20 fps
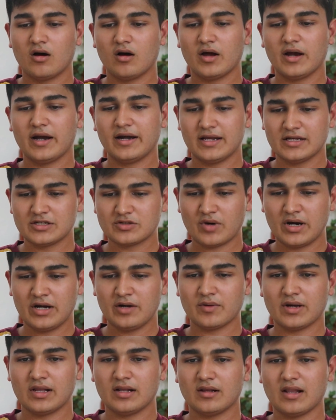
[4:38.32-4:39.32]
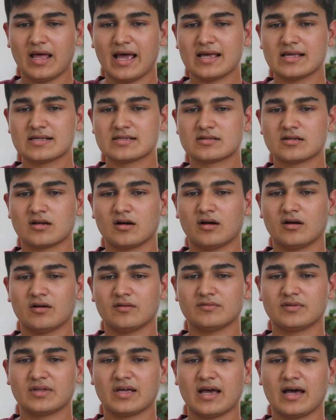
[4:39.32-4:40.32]
It is quite well, as
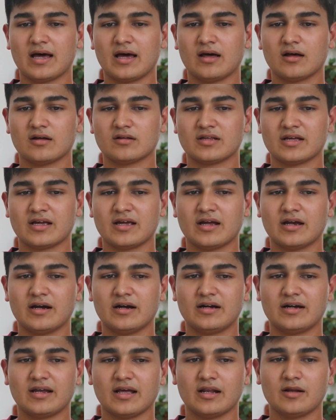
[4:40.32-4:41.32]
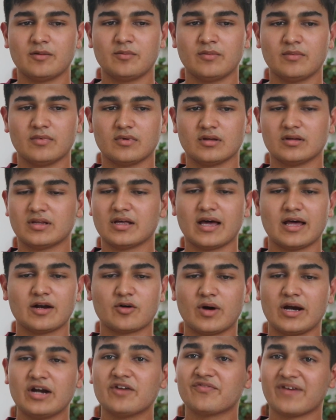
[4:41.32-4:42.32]
they are
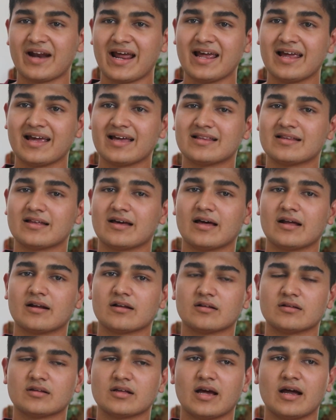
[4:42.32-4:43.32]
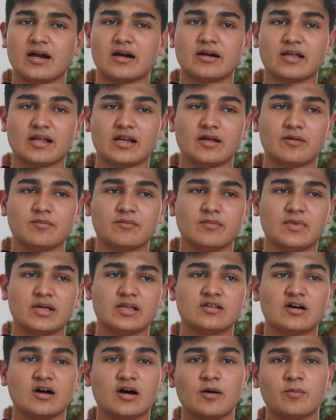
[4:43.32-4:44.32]
quite frank, and they are telling me
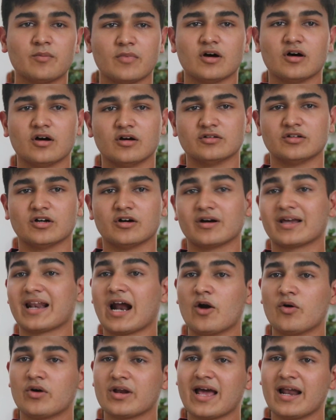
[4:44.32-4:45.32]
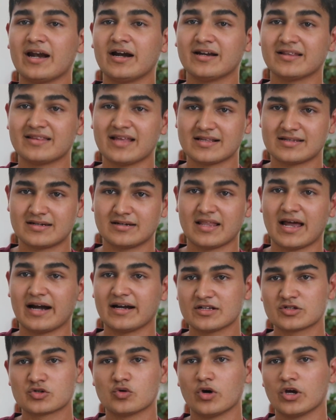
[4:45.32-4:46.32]
the ground reality that
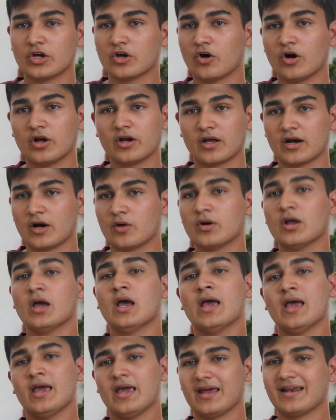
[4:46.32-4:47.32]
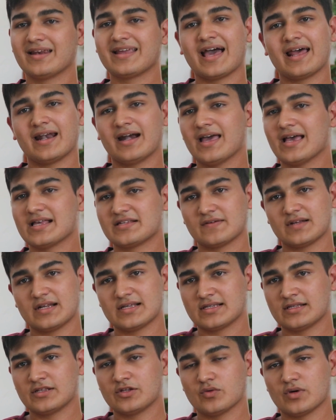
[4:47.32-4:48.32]
is going on around in Canada as well
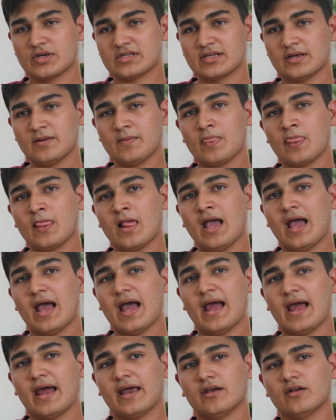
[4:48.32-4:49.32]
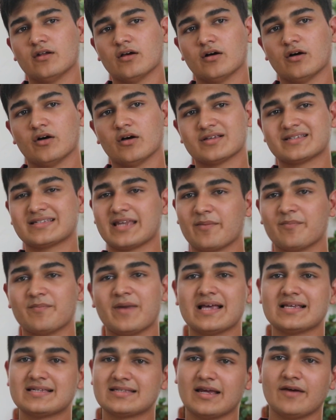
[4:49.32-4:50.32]
as in USA. And step
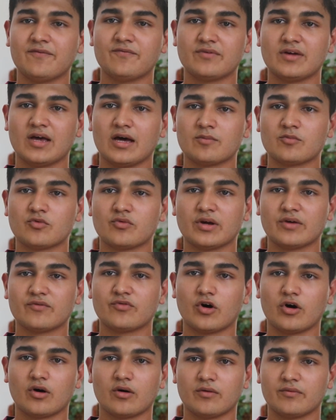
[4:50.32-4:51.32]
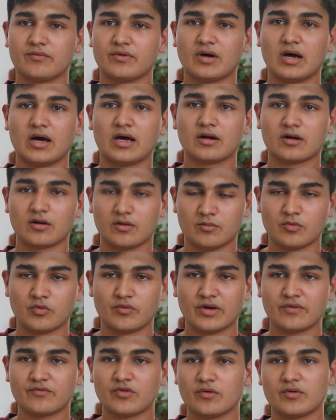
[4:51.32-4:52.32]
by step, we are moving
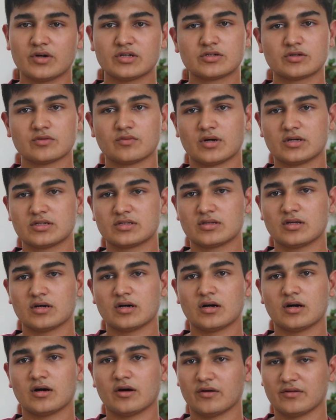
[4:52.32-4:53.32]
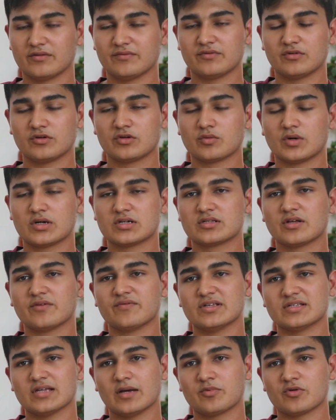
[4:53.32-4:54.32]
forward towards the
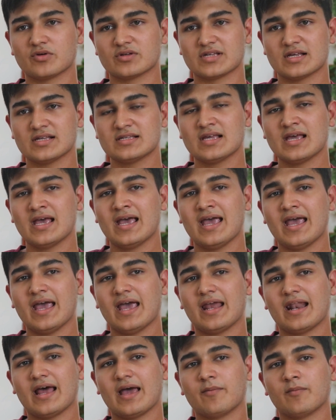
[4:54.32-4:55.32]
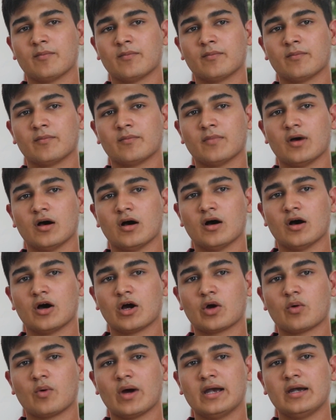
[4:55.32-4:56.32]
visa process. And I'm
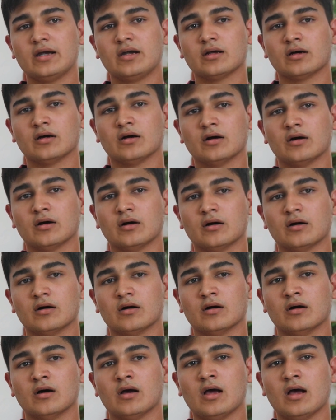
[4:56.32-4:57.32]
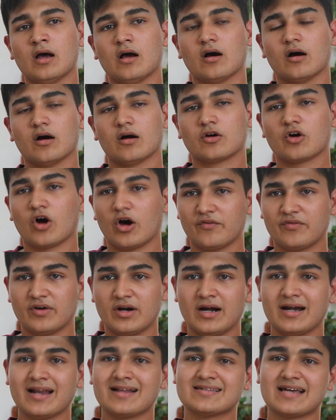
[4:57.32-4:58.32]
quite
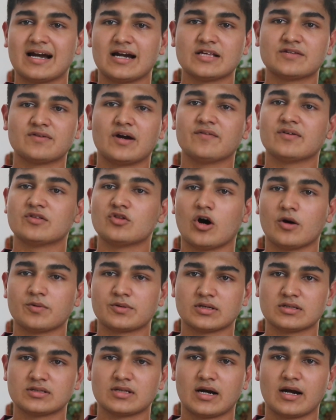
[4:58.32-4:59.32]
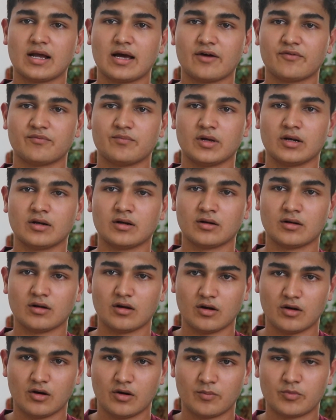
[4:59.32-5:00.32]
confident and satisfied with the options that I have been
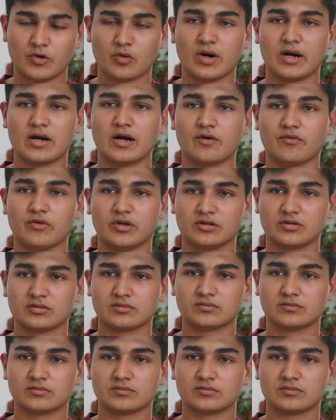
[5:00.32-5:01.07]
provided with.